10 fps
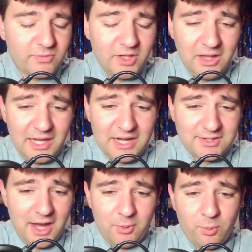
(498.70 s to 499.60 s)
like I
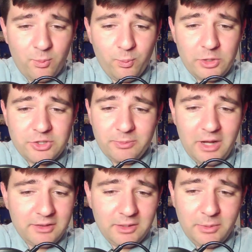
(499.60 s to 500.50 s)
said, wish him
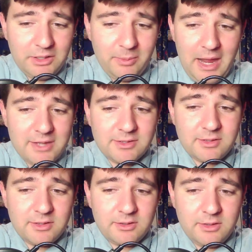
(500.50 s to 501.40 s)
nothing but the
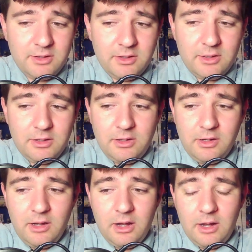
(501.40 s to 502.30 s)
best.
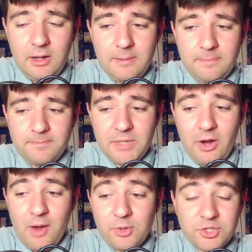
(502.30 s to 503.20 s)
Um, you know,
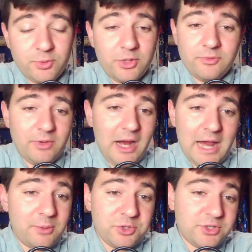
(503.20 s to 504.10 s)
I wish it would have.
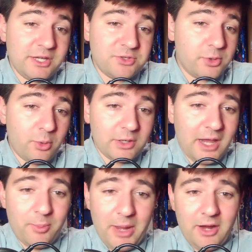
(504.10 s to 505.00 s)
I wish things would have worked
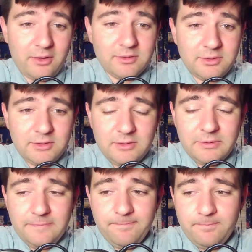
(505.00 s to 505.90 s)
out better.
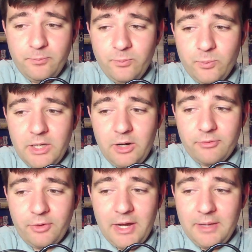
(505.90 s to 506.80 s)
You know,
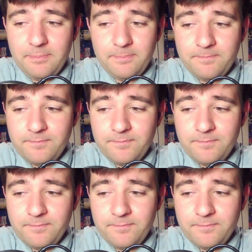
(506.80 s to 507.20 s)
for him